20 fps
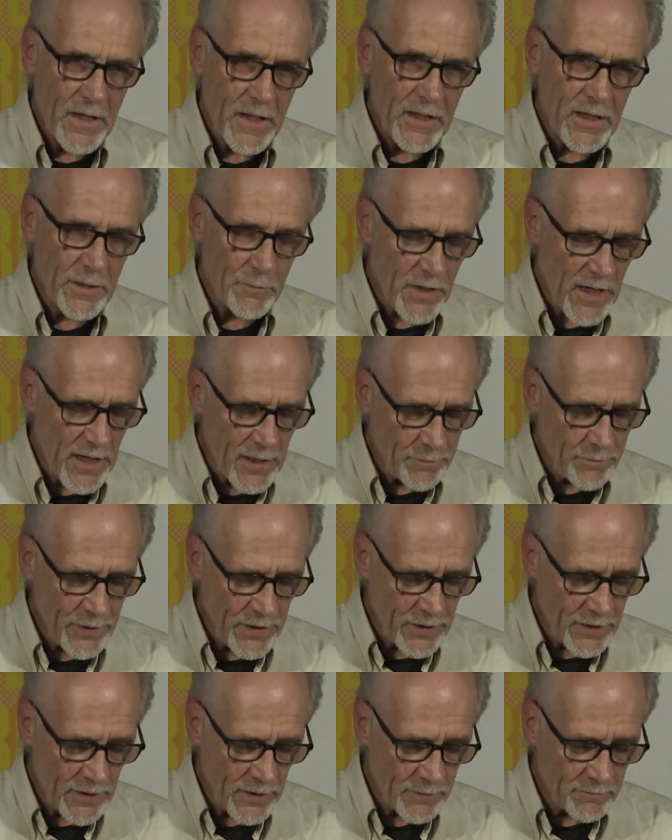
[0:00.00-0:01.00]
In my
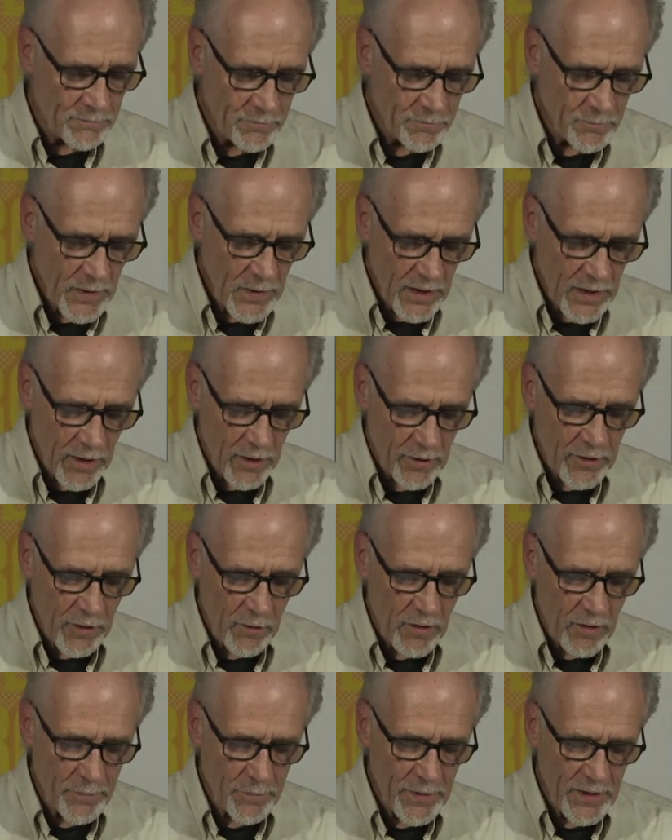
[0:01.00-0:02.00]
opinion, our
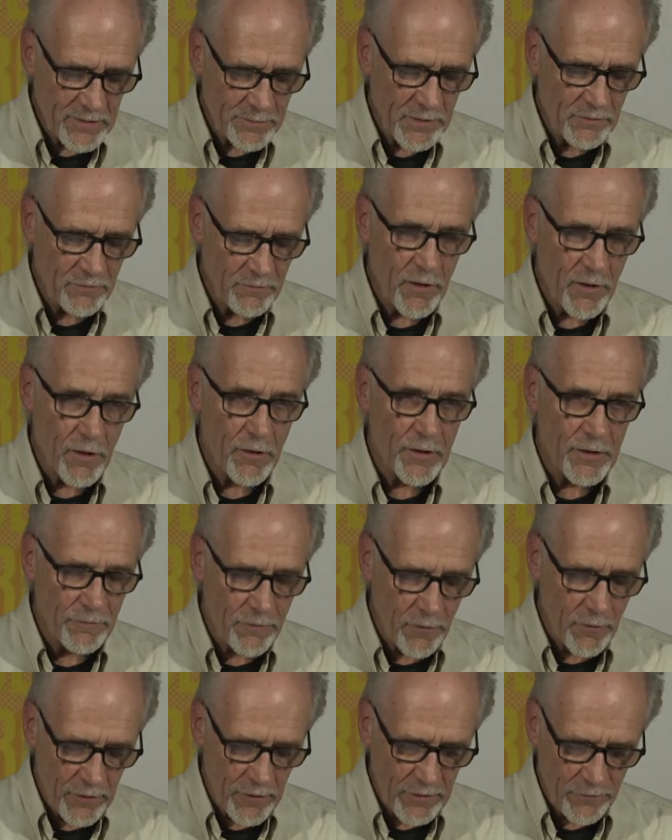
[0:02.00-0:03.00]
co-op has been very,
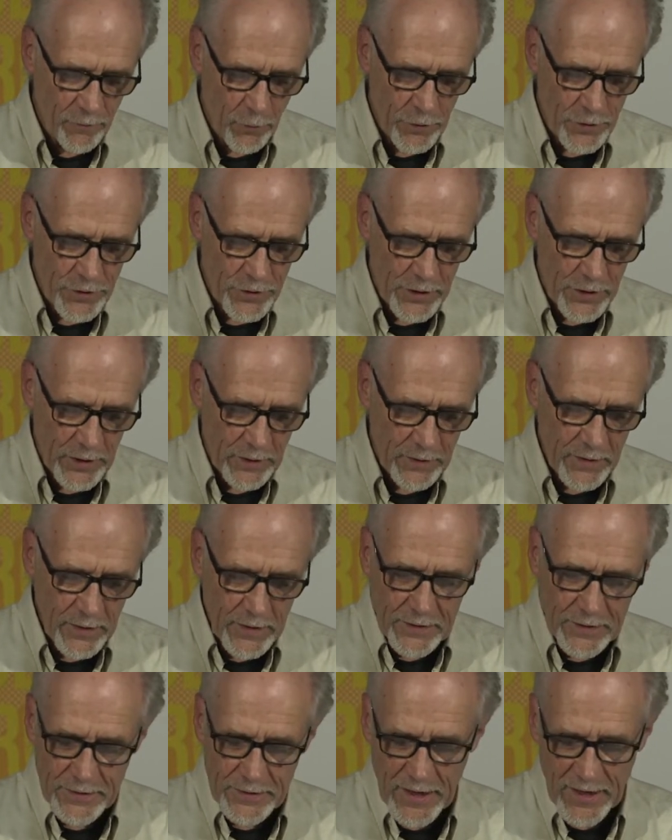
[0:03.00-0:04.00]
very fortunate
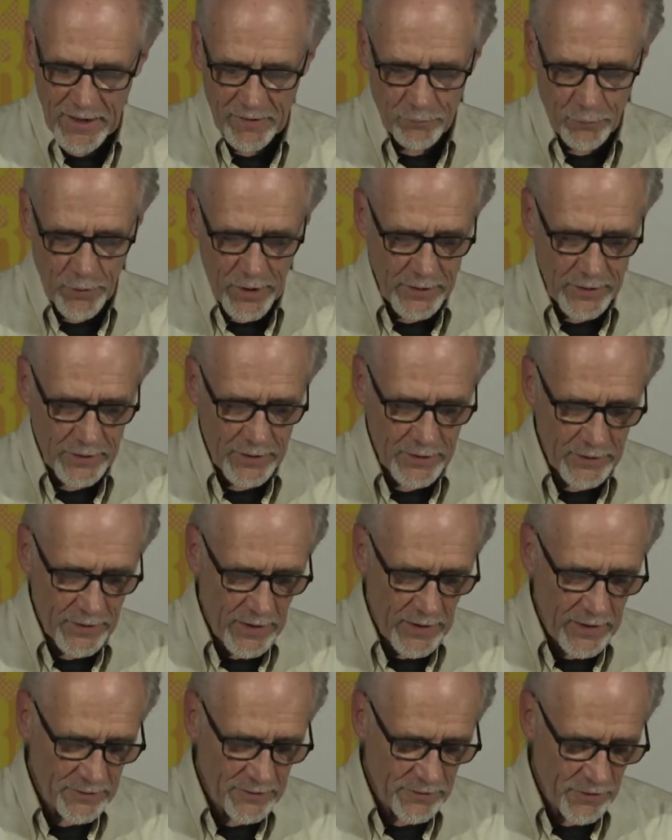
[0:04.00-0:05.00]
to have Brandon
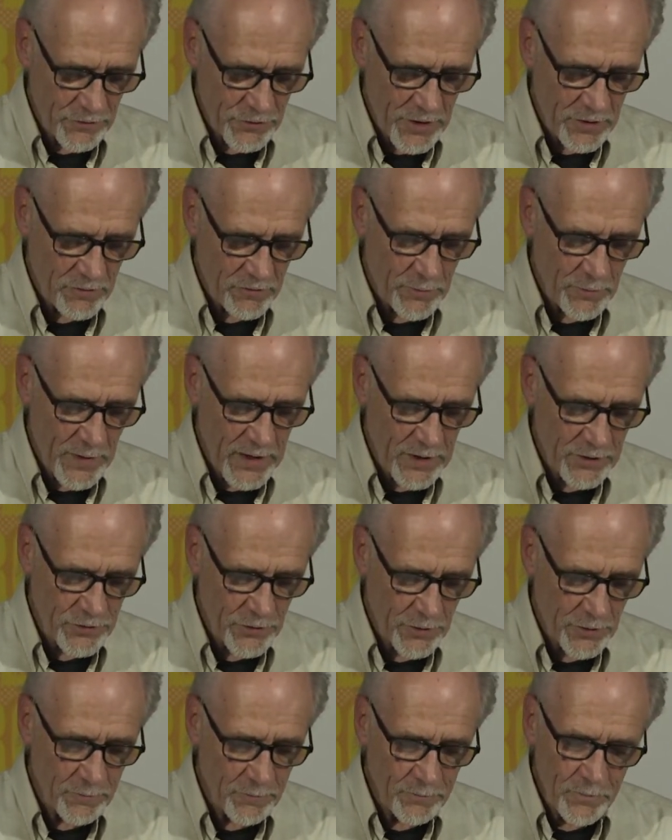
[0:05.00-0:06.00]
as our general
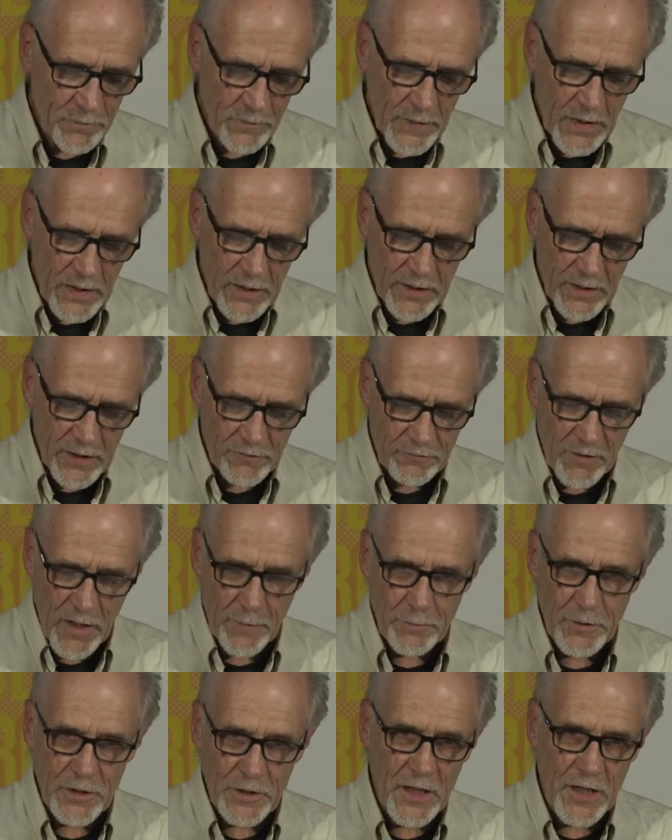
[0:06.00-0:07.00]
manager. His
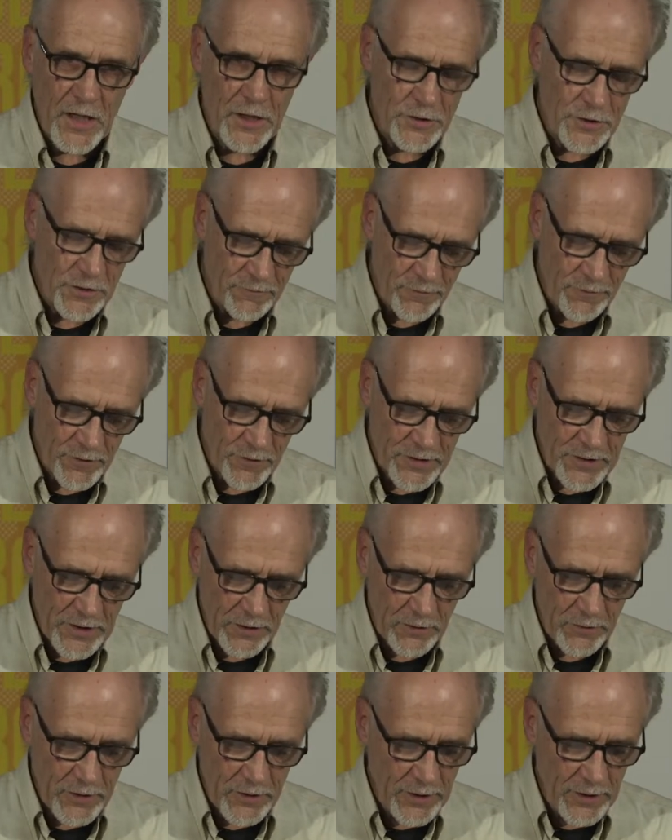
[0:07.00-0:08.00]
reputation for
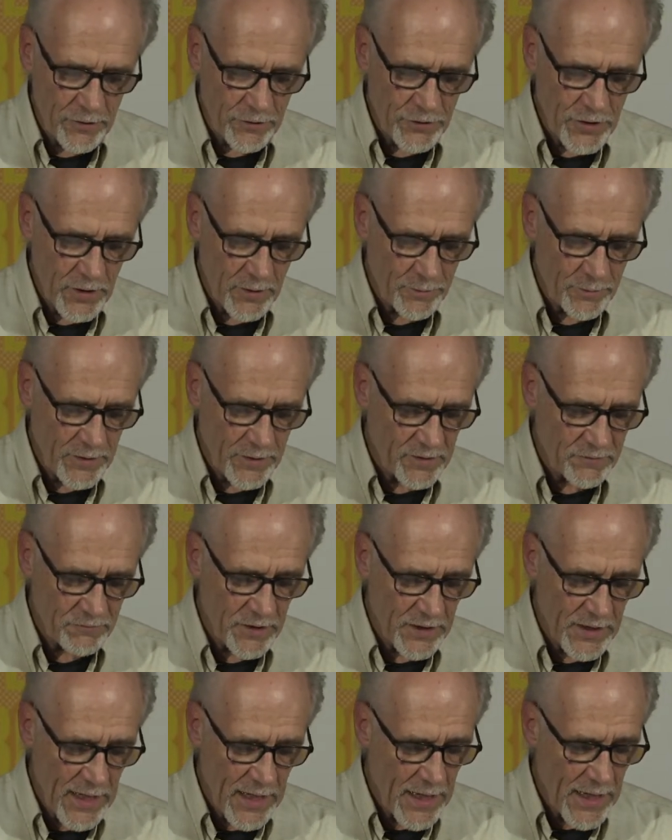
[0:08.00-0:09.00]
skilled leadership is
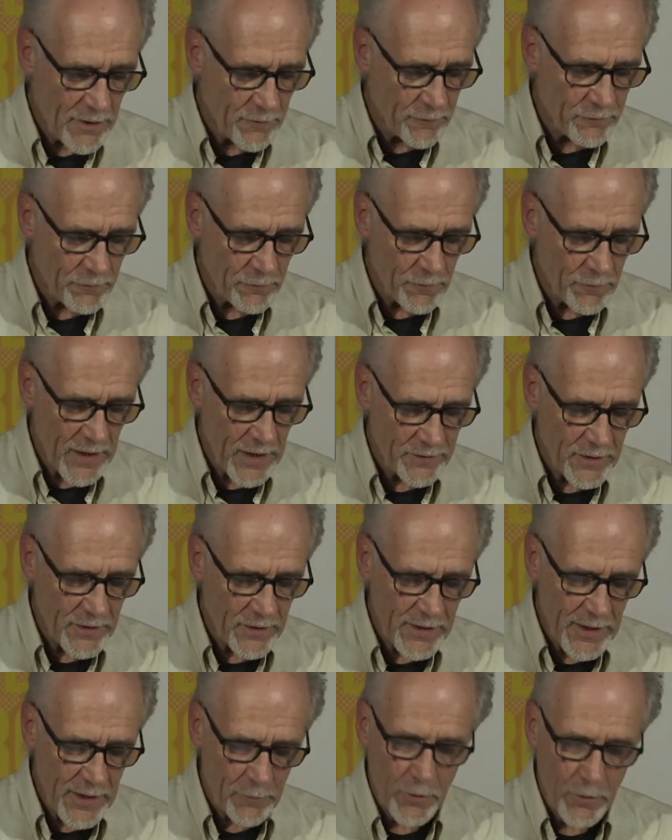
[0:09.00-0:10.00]
renowned throughout the
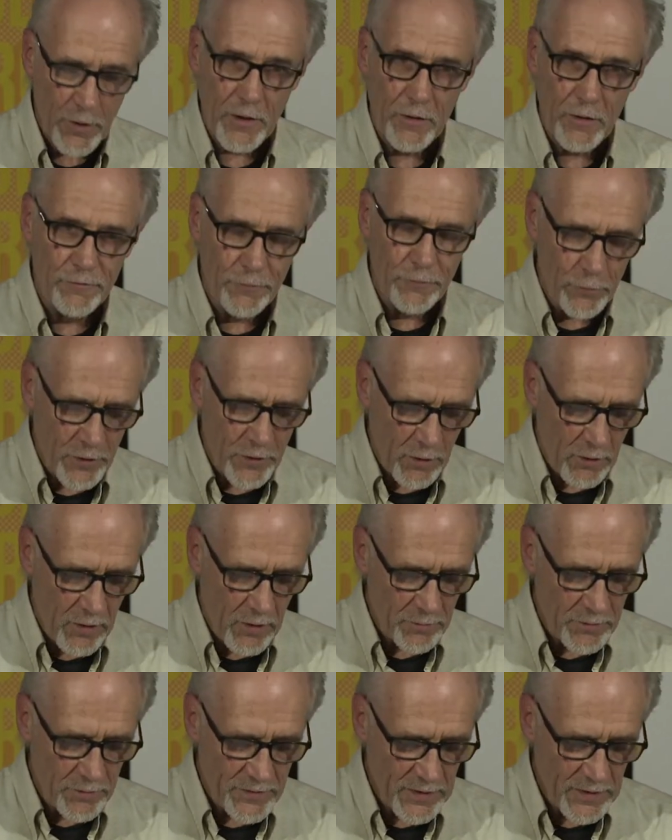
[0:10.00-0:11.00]
network of food
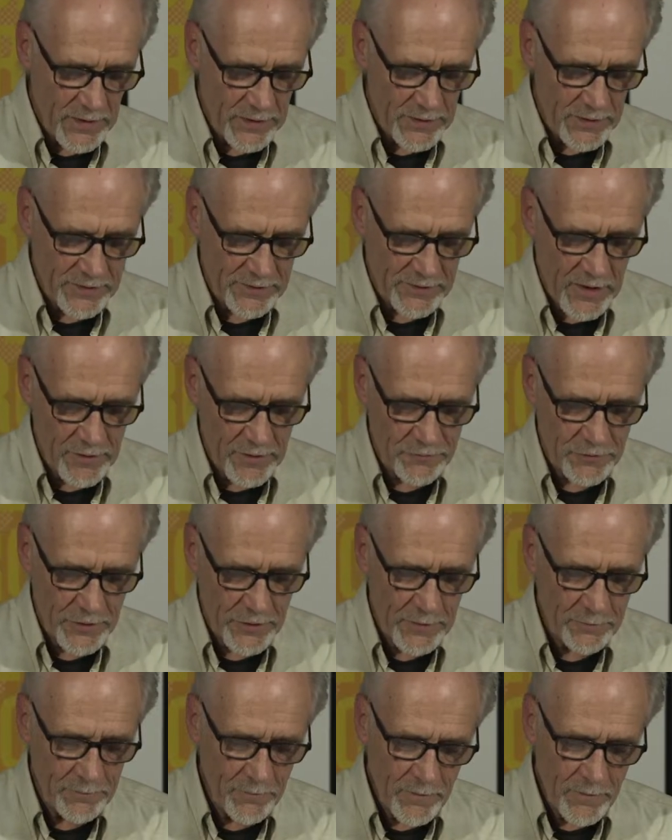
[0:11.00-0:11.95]
co-ops in this country.